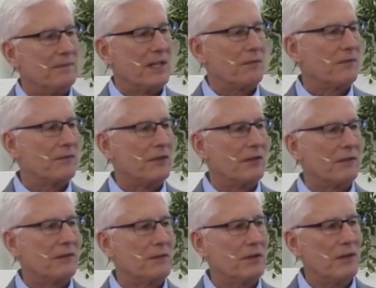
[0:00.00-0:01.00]
They were
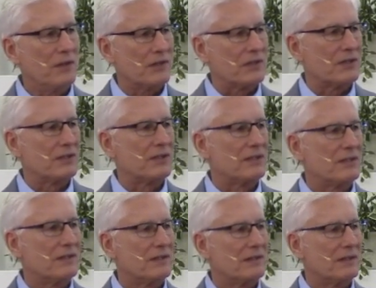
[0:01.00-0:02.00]
following the rules.
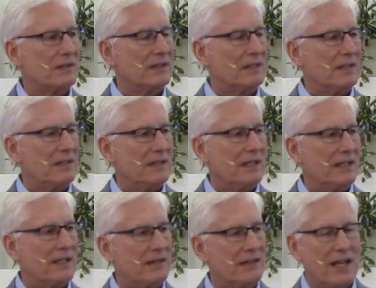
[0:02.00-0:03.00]
They
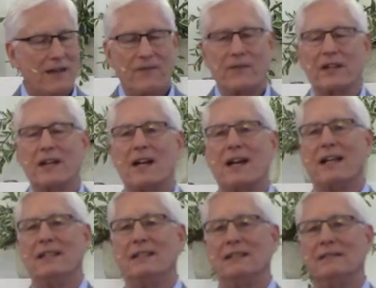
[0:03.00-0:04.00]
cared not for
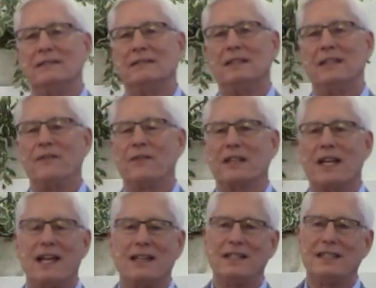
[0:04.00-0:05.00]
God. And they'd
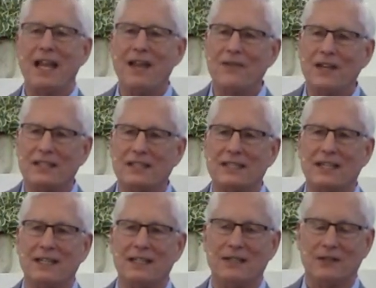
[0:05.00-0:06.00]
forgotten that David had
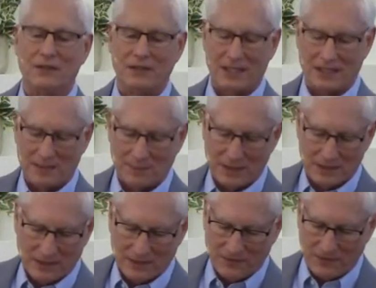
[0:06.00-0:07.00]
said in the Old Testament in Psalm